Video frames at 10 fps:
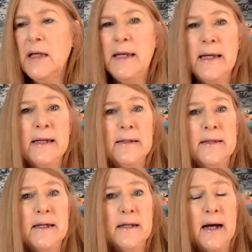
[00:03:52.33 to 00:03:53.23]
And
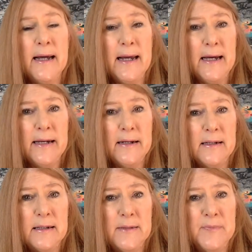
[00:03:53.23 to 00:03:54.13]
then I had
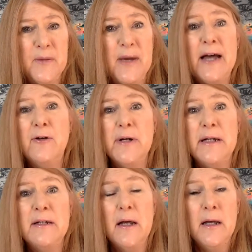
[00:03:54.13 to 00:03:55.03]
the
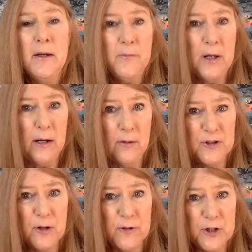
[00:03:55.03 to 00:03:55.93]
battery. It
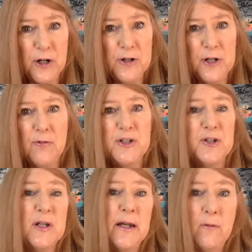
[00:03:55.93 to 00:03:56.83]
was overcharging, which
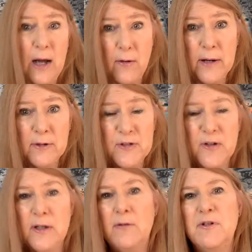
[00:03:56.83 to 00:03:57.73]
is kind of how I was
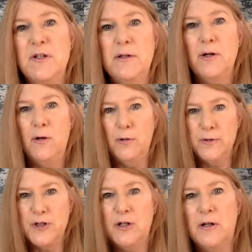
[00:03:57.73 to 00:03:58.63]
feeling, was a little
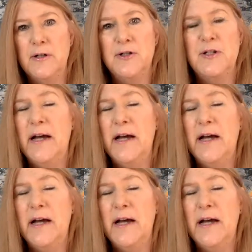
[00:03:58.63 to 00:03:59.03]
overcharged.